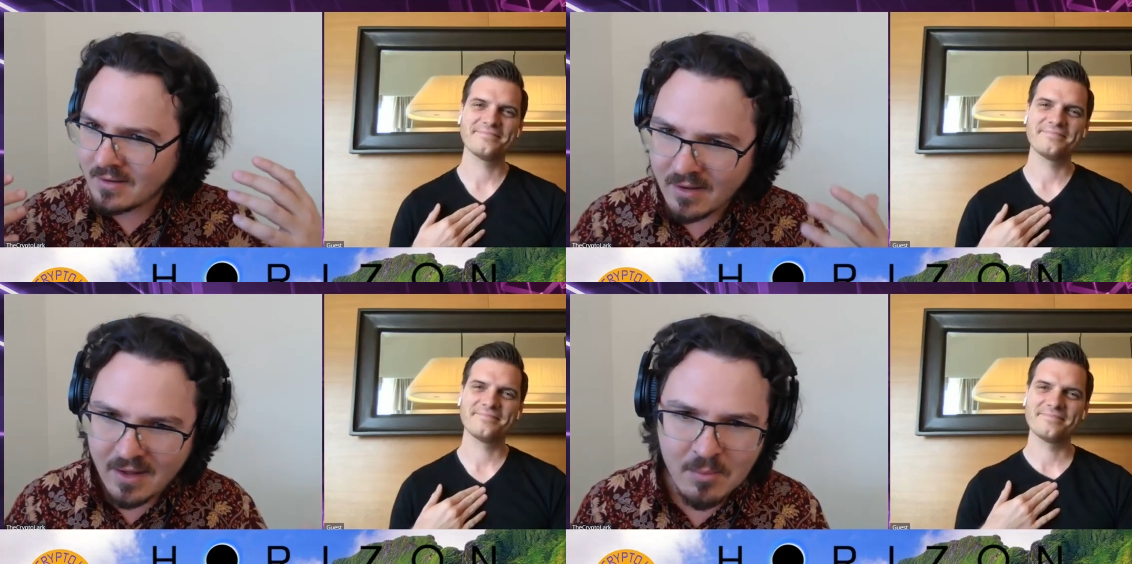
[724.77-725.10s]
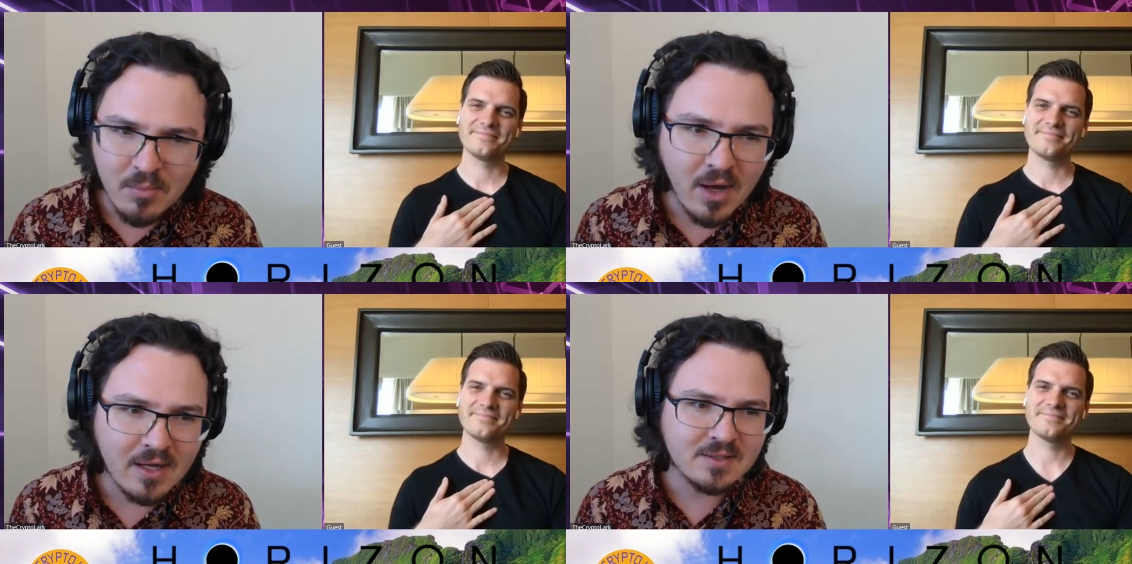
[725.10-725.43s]

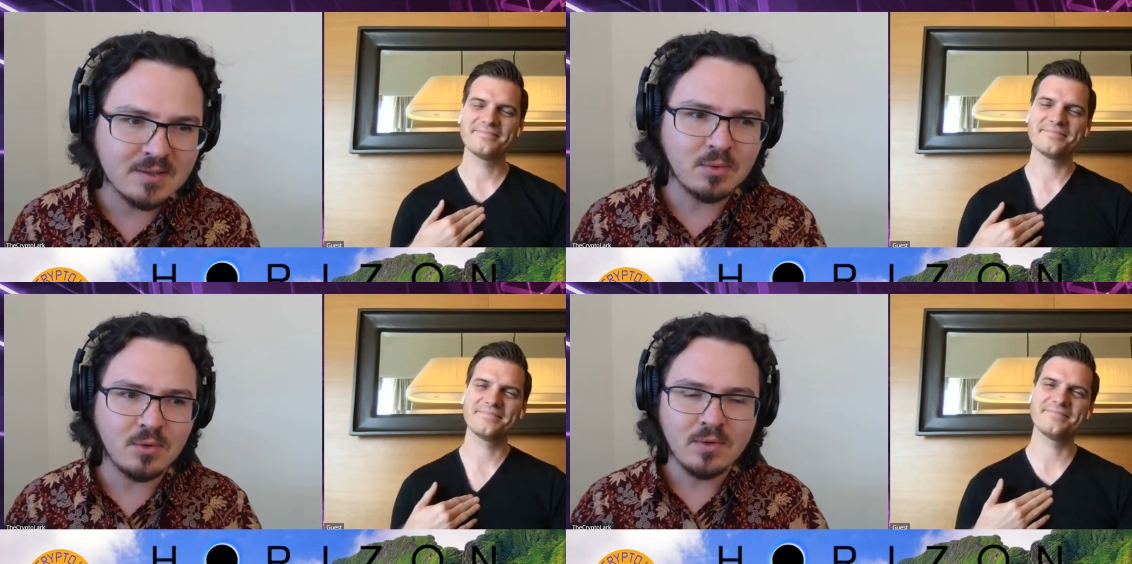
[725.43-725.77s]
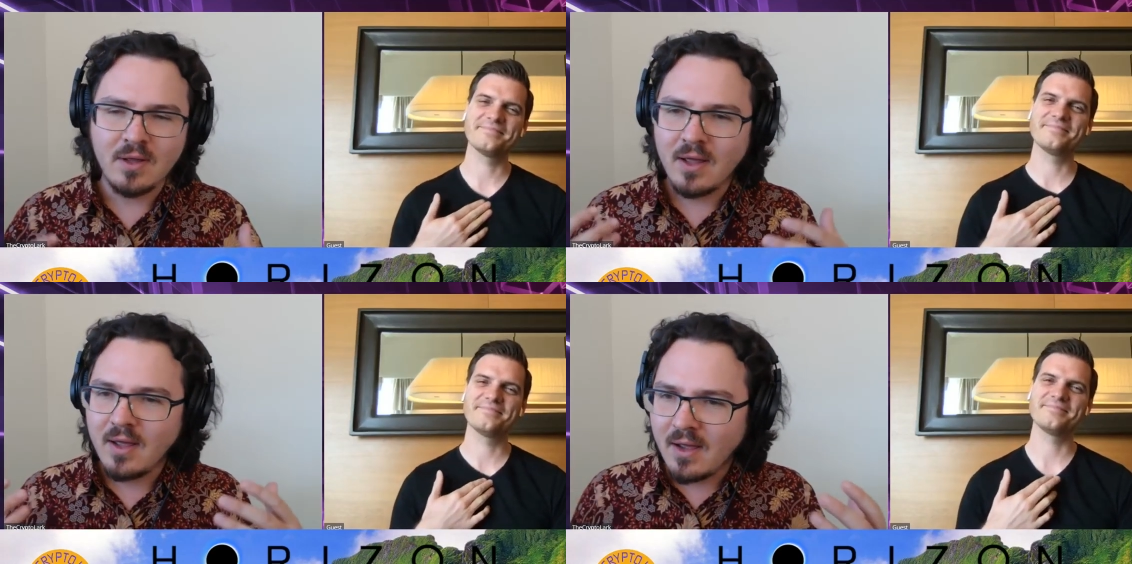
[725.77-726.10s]
Speaker 1: impossible.
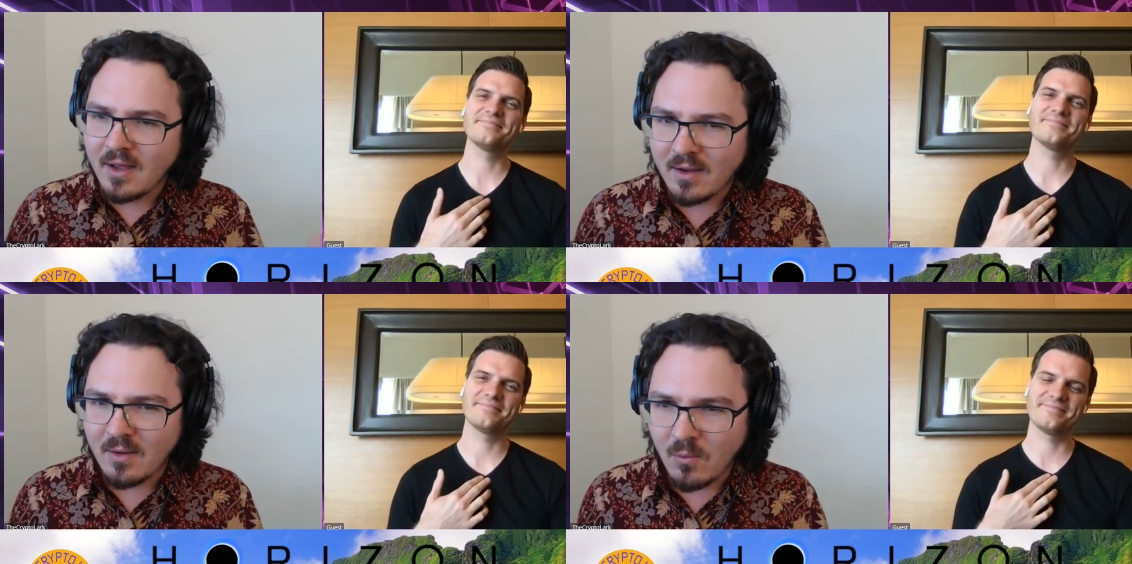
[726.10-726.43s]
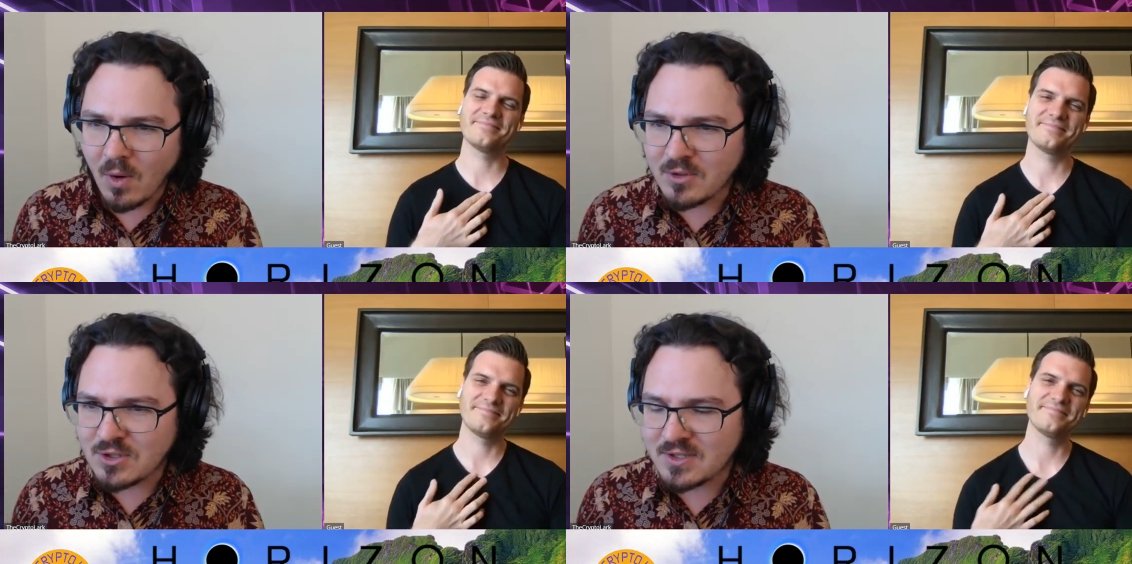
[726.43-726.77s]
What
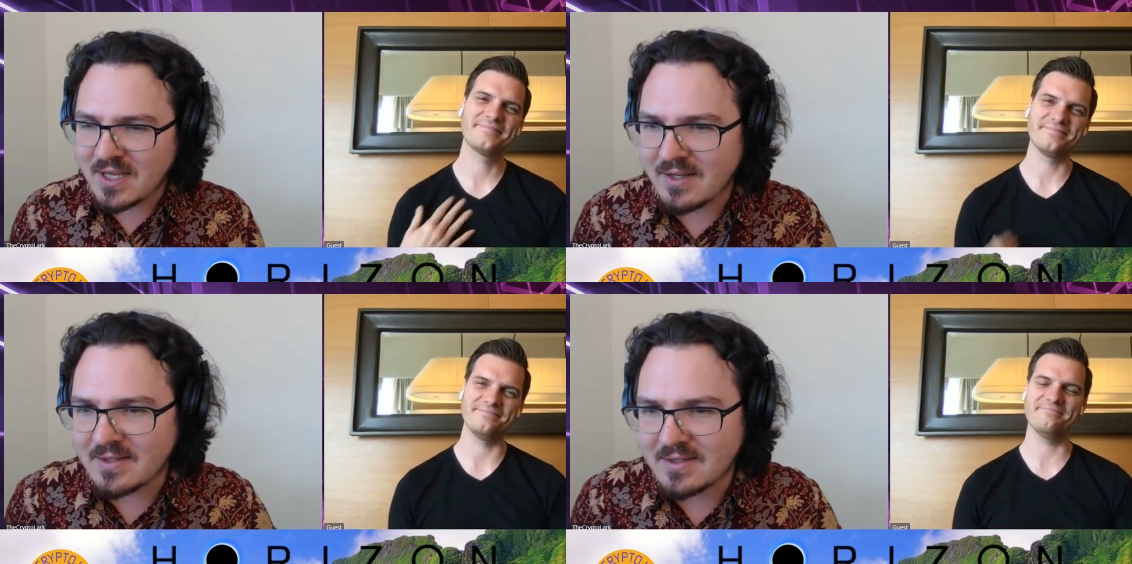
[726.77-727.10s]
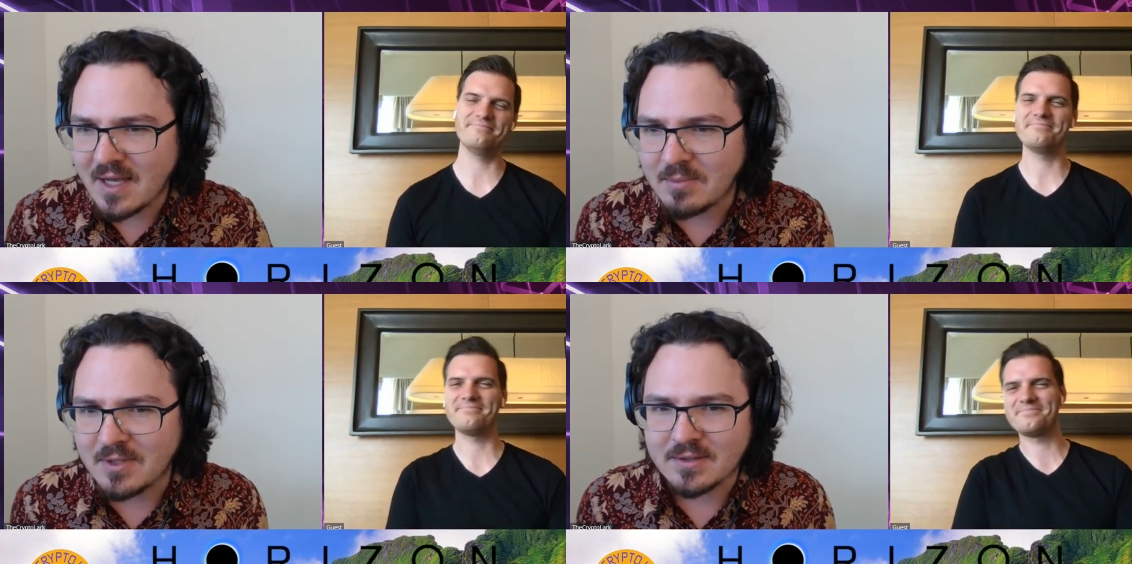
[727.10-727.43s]
would you say to the mm-hmm.
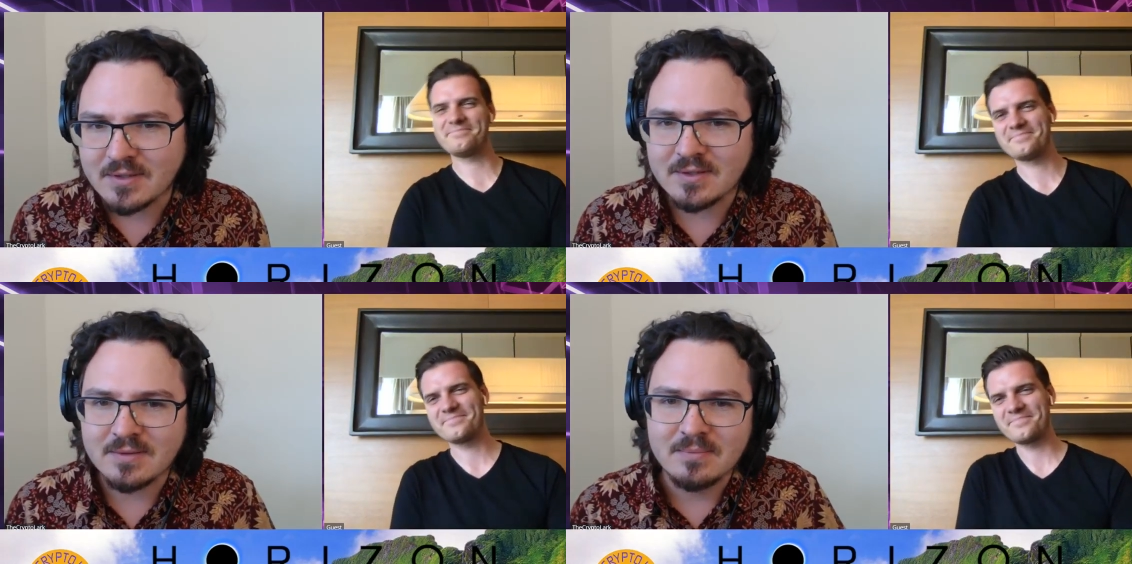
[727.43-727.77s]
skeptics?